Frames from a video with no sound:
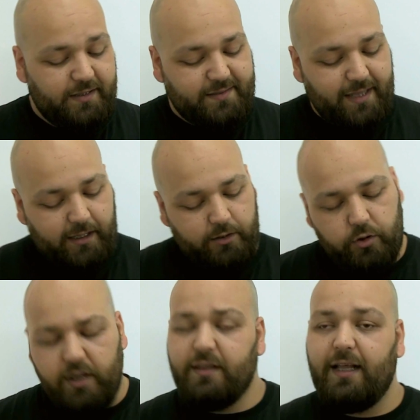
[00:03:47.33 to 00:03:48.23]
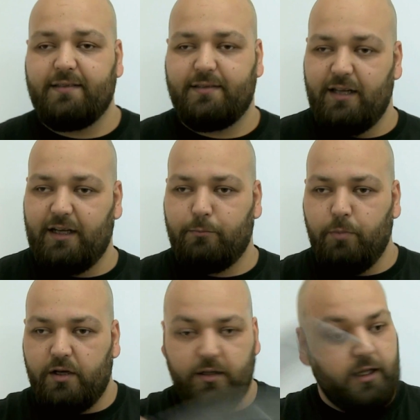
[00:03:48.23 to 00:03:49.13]
The second you hit that select
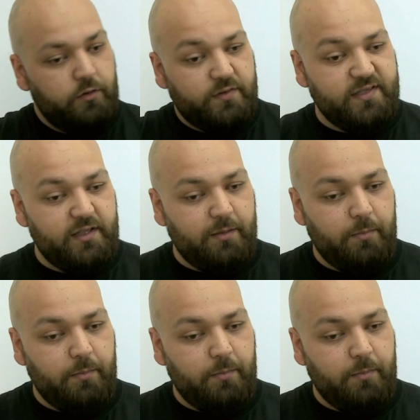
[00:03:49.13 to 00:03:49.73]
button and you see the